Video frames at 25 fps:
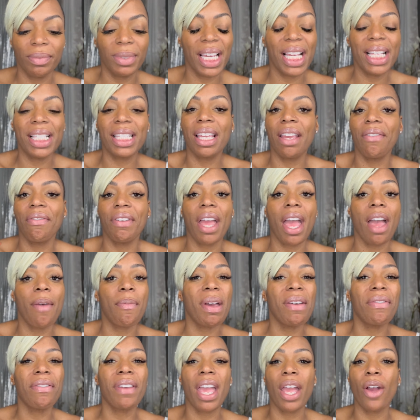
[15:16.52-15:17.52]
is giving
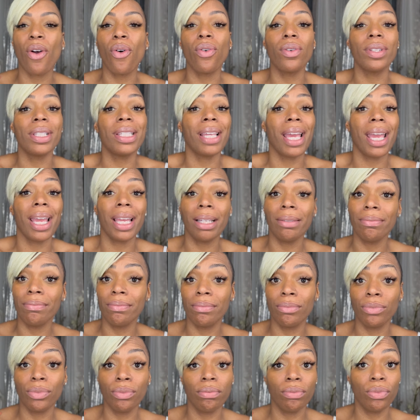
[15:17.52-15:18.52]
MFK all day.
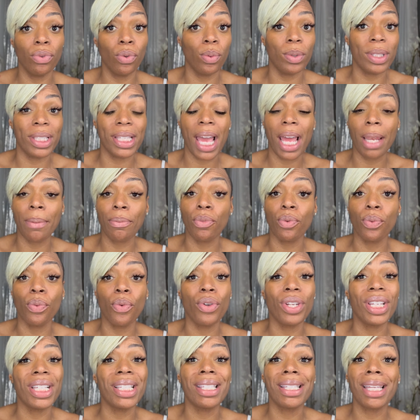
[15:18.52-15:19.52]
Oud Satin Mood
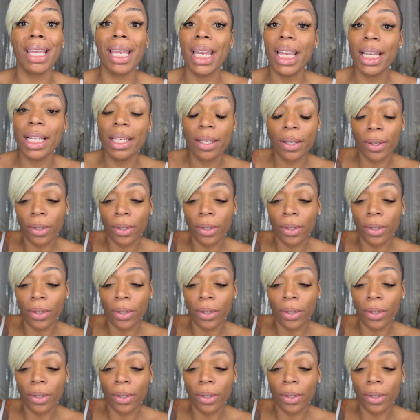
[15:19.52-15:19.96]
on the skin,